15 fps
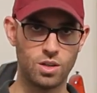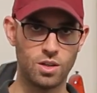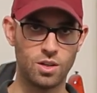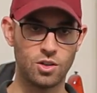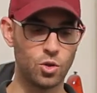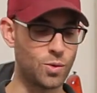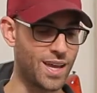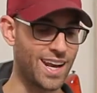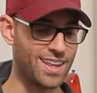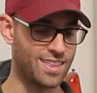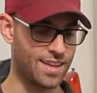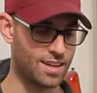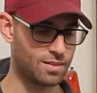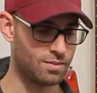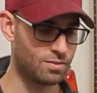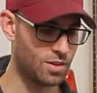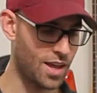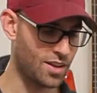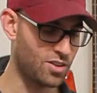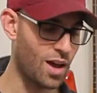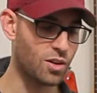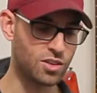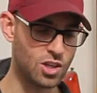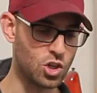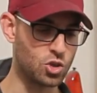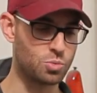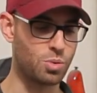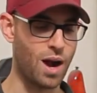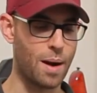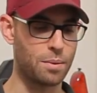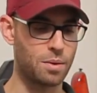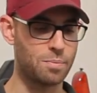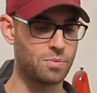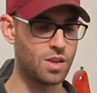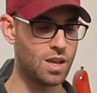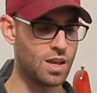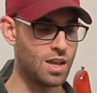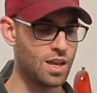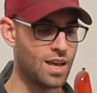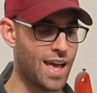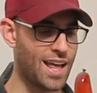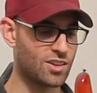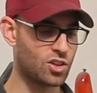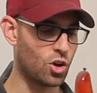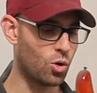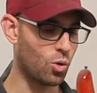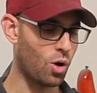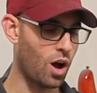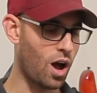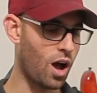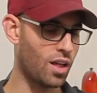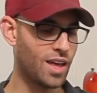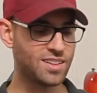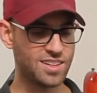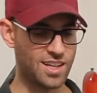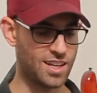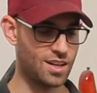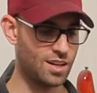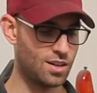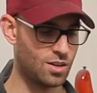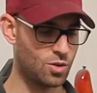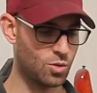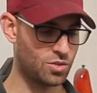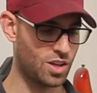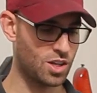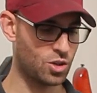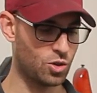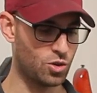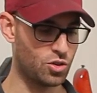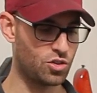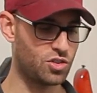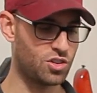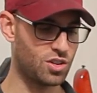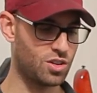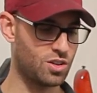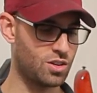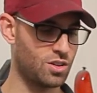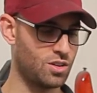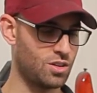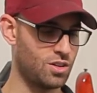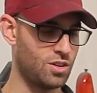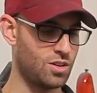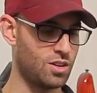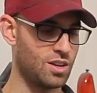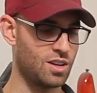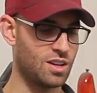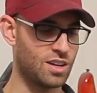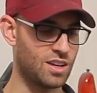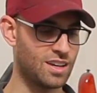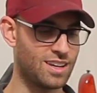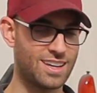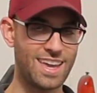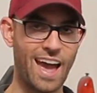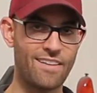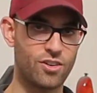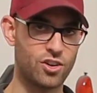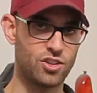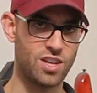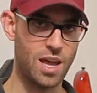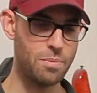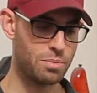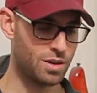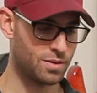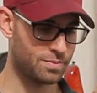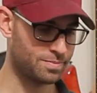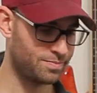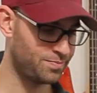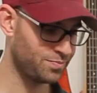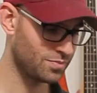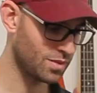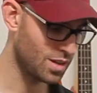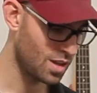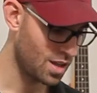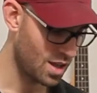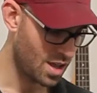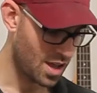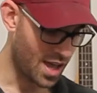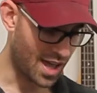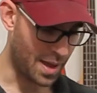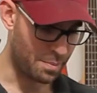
doing anything. And so that was a huge problem. And so all I did was I used gaffer's tape, and I